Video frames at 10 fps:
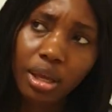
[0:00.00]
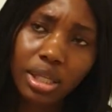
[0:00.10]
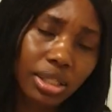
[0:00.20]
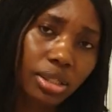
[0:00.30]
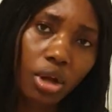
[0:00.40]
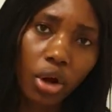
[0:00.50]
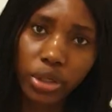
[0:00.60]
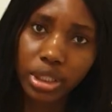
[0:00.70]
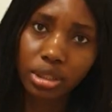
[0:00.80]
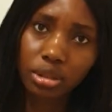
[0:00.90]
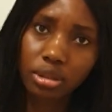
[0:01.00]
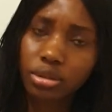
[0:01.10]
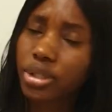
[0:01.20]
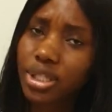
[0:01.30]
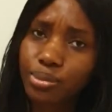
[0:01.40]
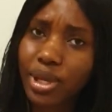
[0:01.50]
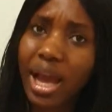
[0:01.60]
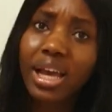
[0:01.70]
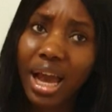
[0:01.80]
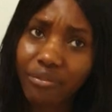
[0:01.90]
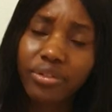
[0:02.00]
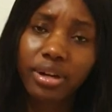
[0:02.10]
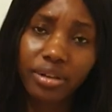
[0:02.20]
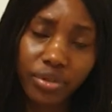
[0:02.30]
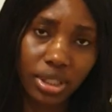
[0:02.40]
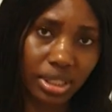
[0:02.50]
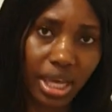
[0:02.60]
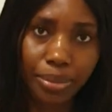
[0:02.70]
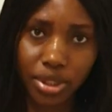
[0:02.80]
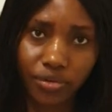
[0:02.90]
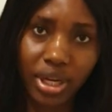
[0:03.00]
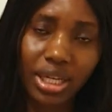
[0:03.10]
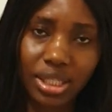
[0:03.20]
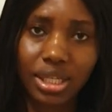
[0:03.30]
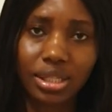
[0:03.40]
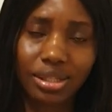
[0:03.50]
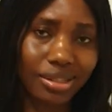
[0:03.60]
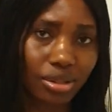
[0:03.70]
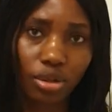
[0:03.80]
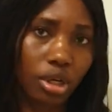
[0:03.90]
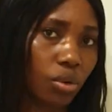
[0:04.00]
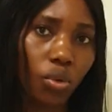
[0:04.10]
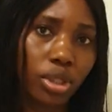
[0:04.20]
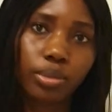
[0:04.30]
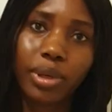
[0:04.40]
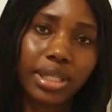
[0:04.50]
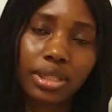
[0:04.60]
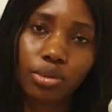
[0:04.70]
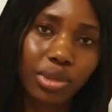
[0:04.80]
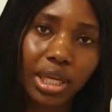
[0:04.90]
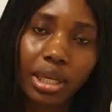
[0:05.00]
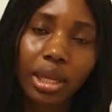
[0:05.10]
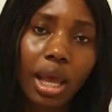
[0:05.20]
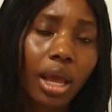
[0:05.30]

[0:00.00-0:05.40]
It is not. Trust me, I have lived in Cyprus for 8 years. It is not the worst place to be in.